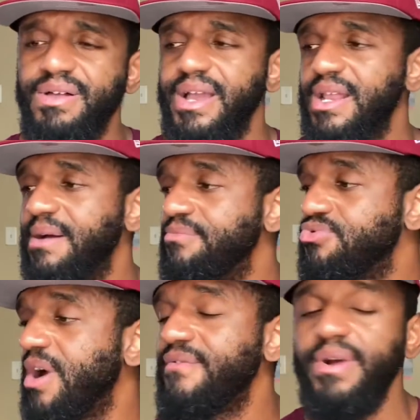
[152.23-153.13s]
like, and I'm
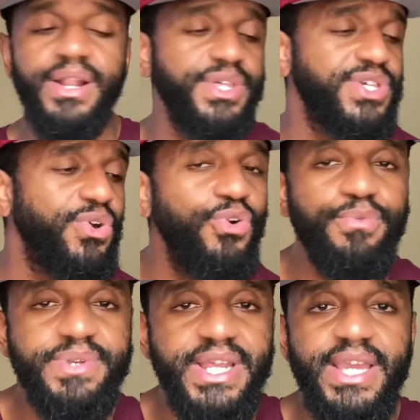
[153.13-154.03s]
driving around in this
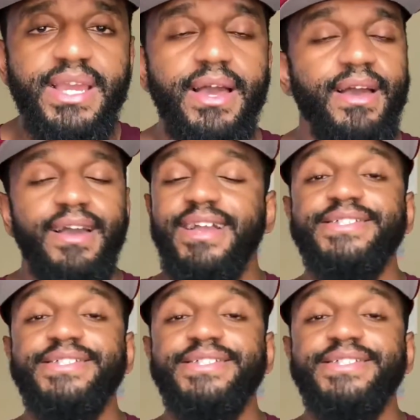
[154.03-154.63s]
hoopty.